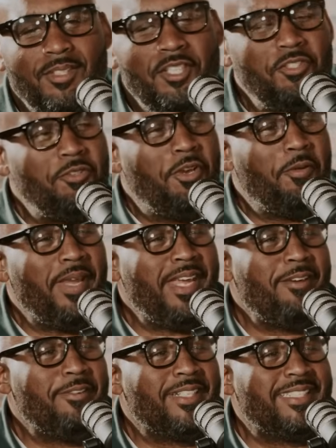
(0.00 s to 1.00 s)
you know
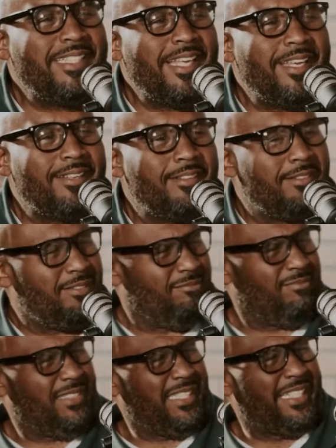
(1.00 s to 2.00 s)
Eric's sick?
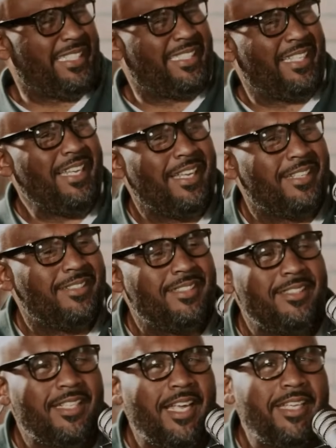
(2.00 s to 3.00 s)
I said, sick?
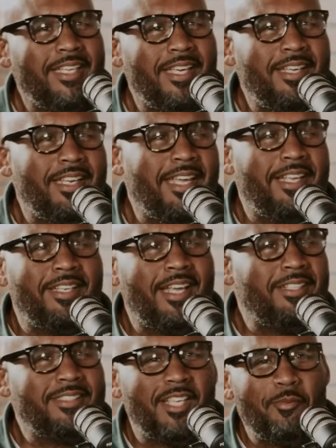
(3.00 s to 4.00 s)
She's like, yeah, they
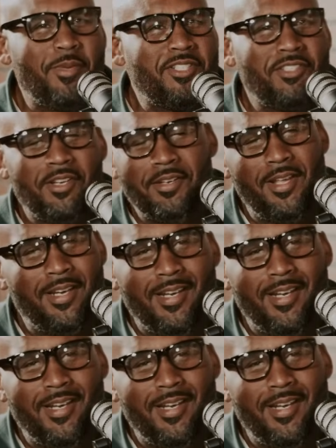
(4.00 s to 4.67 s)
announced something at church,